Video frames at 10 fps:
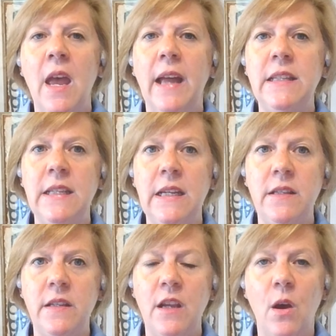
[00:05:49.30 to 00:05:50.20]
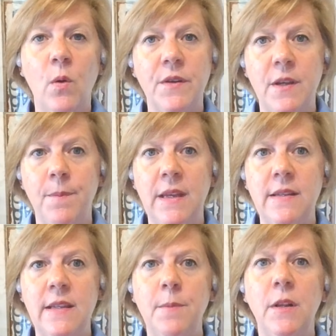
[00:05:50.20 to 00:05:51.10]
A TCO or something
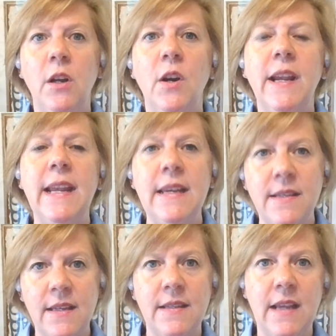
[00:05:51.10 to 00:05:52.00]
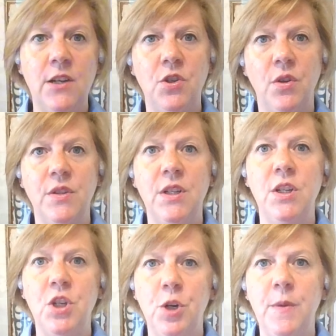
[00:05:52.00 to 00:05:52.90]
similar is essential to
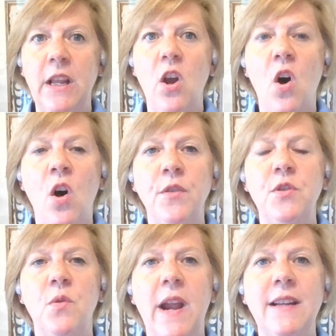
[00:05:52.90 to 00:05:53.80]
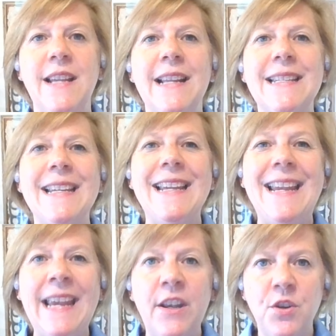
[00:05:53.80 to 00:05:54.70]
determining all direct and
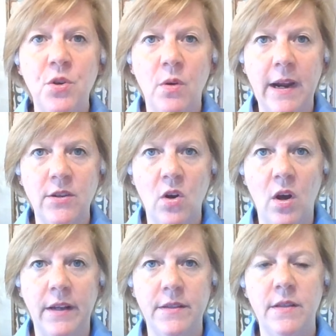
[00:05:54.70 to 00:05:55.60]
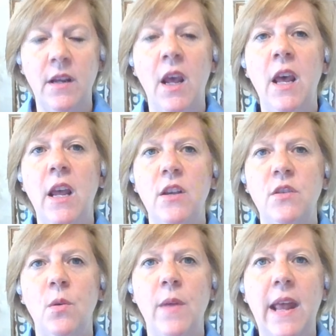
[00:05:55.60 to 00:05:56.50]
indirect costs
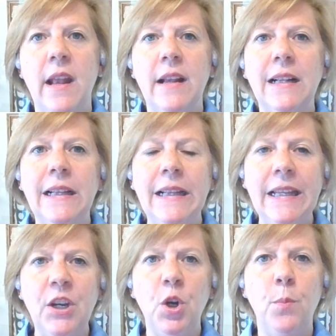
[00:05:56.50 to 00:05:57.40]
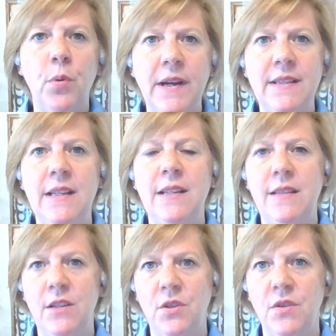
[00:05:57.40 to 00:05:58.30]
so that clear pricing
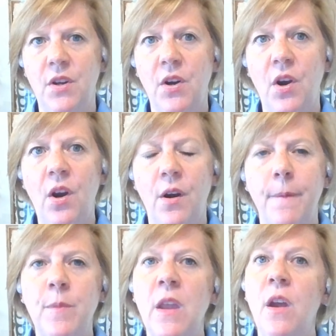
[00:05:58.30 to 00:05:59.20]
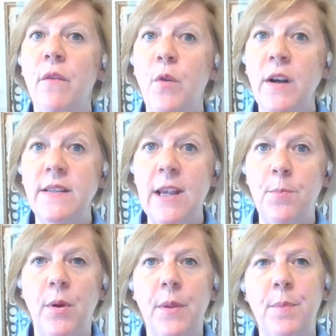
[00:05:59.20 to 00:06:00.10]
decisions can occur. For
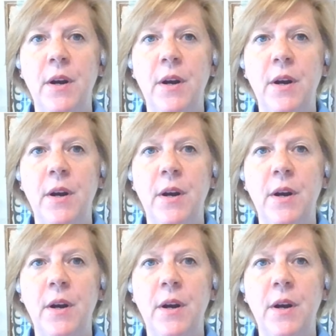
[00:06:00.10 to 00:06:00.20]
example, the